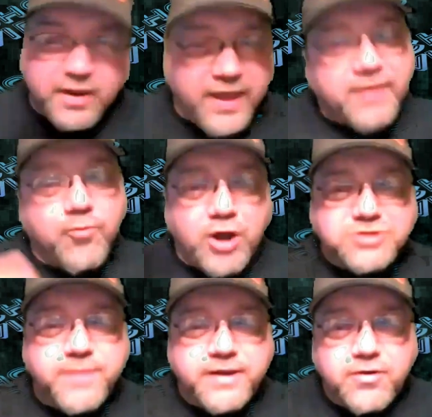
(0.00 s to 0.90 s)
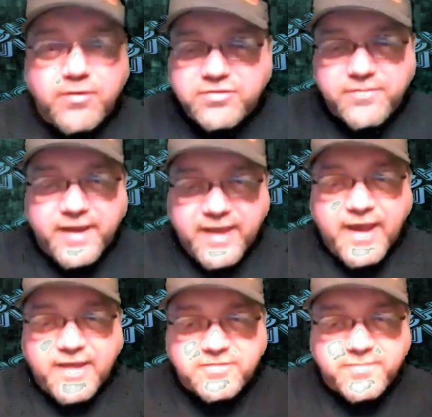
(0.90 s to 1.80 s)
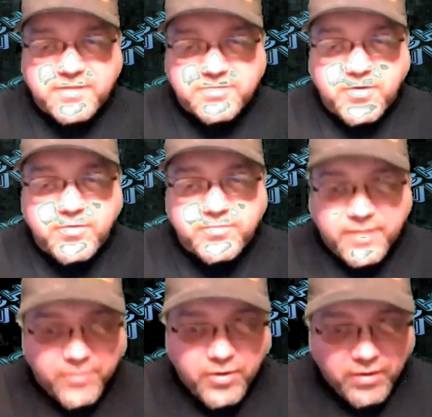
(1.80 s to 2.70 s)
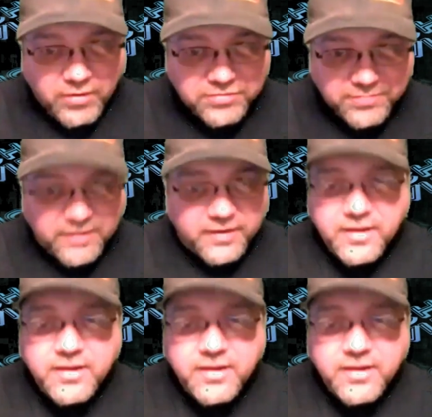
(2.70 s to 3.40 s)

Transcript: Hey, watch my nose and my eyes and my throat and my balls, but